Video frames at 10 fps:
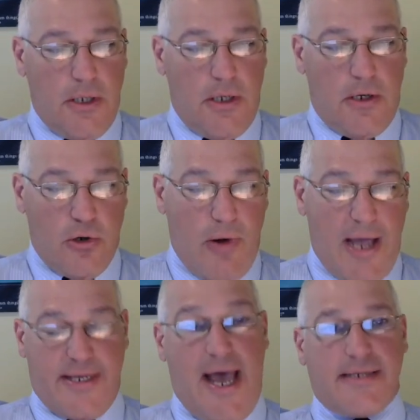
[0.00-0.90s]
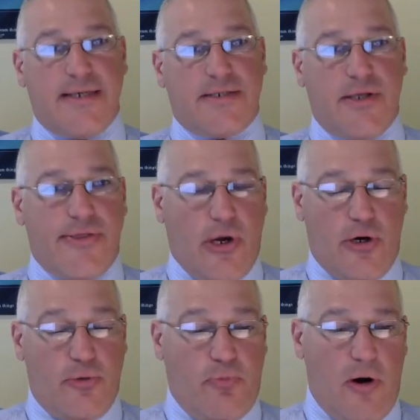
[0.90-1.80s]
Who has access to
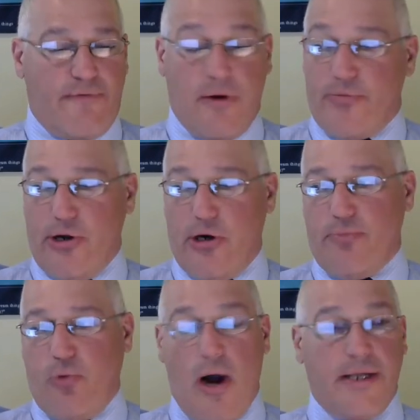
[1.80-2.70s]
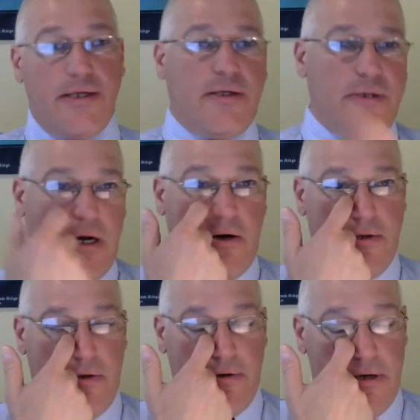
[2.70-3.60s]
from third party? You know,
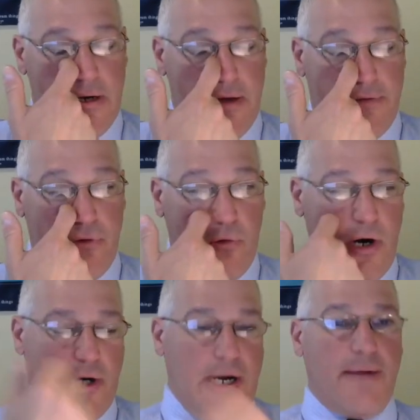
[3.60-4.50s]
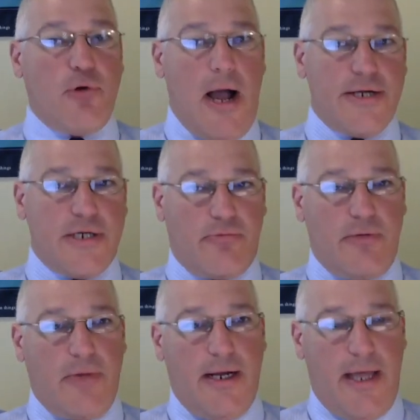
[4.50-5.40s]
if we're working on a project, we
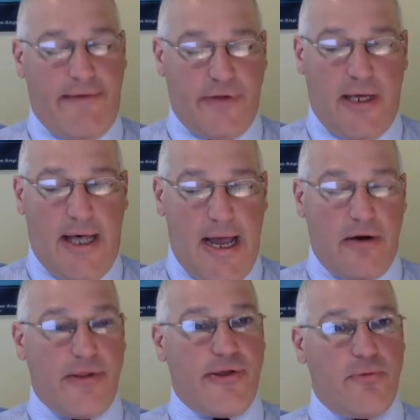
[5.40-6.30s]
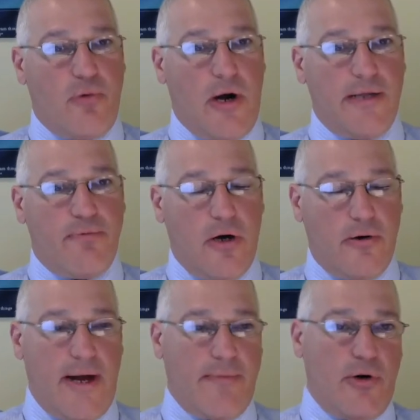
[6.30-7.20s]
might have to hire a third party
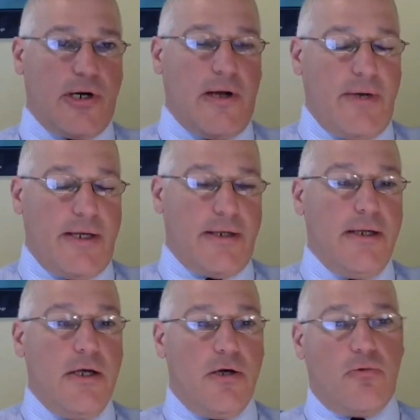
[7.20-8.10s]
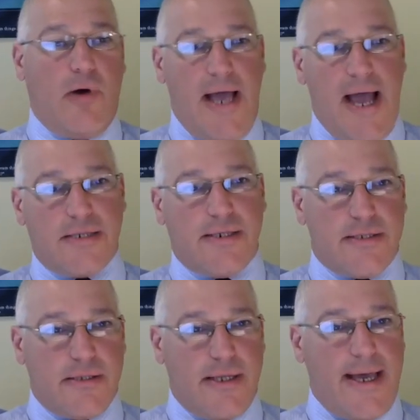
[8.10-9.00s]
programmer to come in. What access
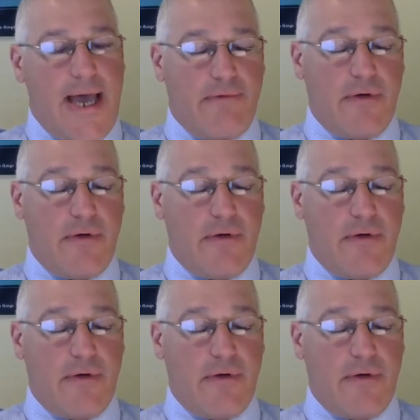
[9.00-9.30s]
do they have?